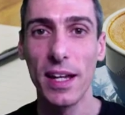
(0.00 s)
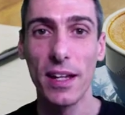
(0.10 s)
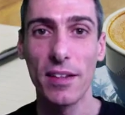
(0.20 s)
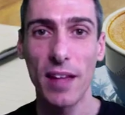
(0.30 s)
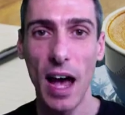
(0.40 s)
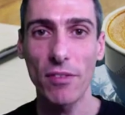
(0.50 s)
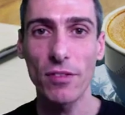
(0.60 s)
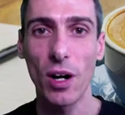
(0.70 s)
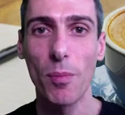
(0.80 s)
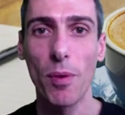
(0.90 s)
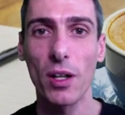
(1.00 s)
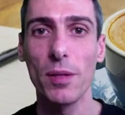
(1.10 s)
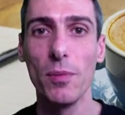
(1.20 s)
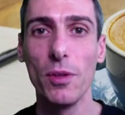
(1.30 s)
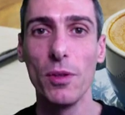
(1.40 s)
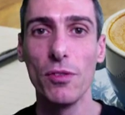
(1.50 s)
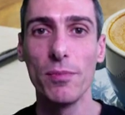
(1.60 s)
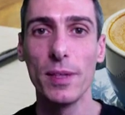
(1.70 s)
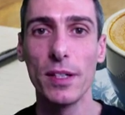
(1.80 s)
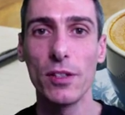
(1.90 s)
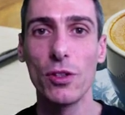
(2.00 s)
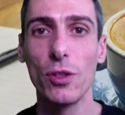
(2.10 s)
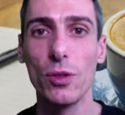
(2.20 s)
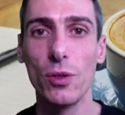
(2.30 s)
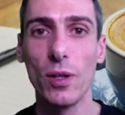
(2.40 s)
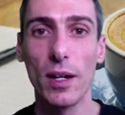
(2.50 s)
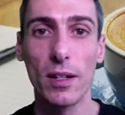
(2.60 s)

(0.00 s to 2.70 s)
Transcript: is after our body movement to